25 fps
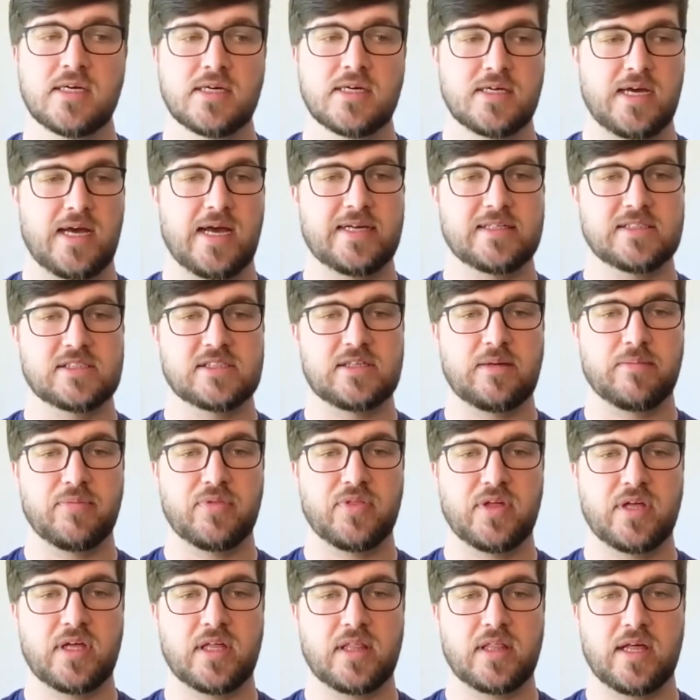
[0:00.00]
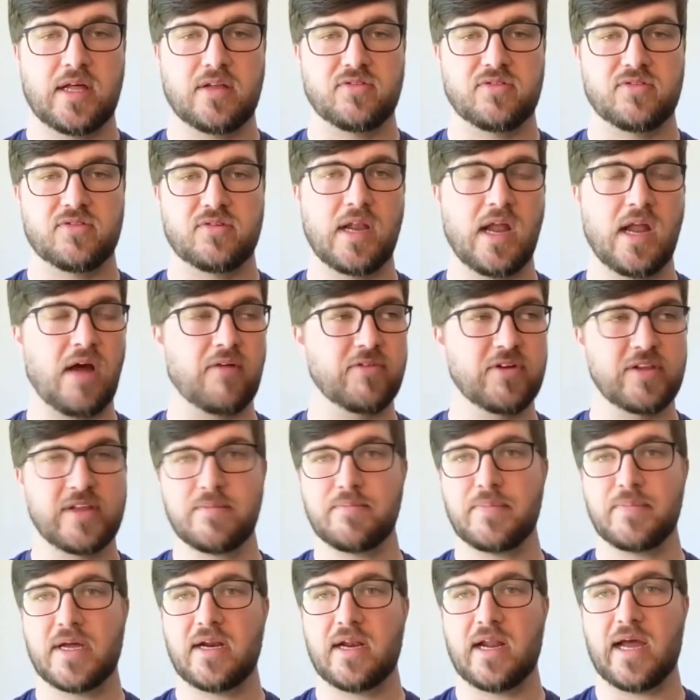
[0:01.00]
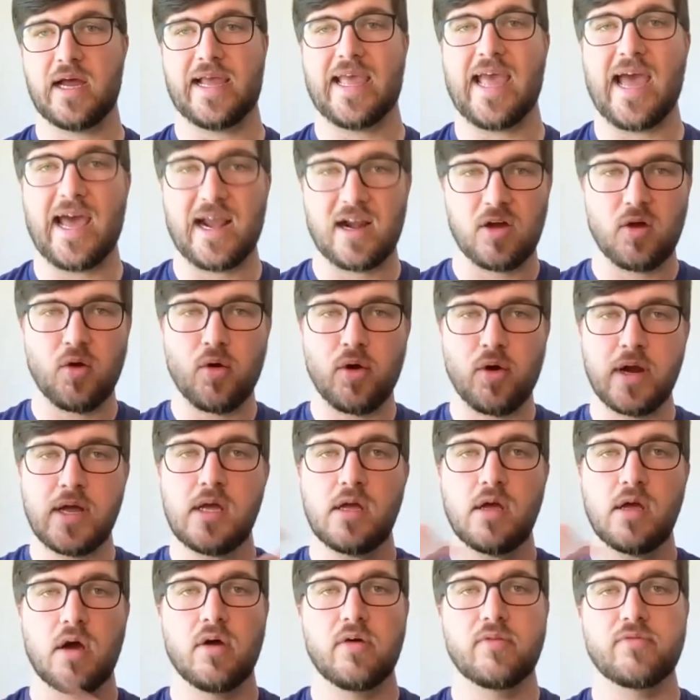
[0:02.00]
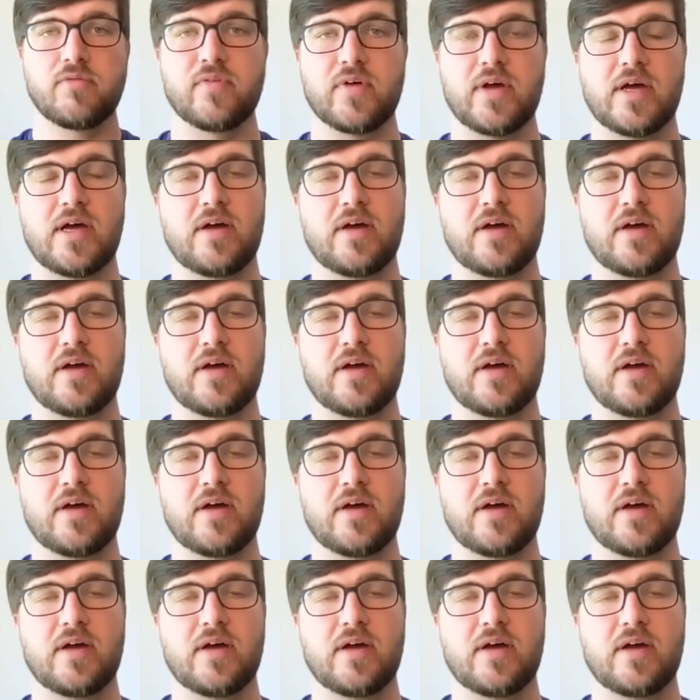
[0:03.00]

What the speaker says: as something that's not really been a category of